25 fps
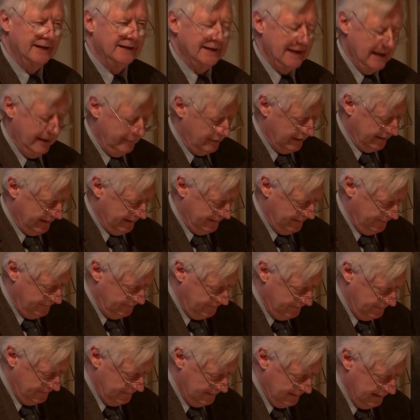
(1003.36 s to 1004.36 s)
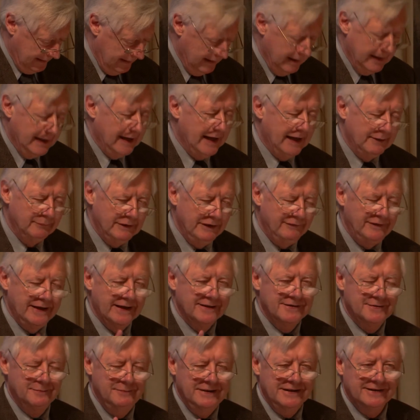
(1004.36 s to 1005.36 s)
and Amargen, and we've
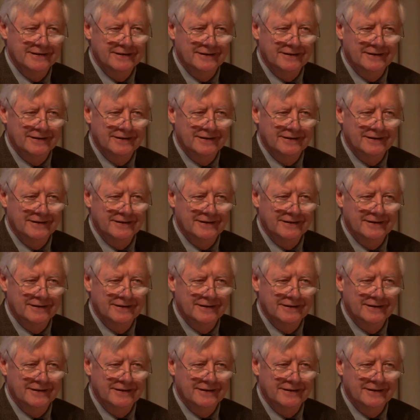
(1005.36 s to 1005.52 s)
yet to meet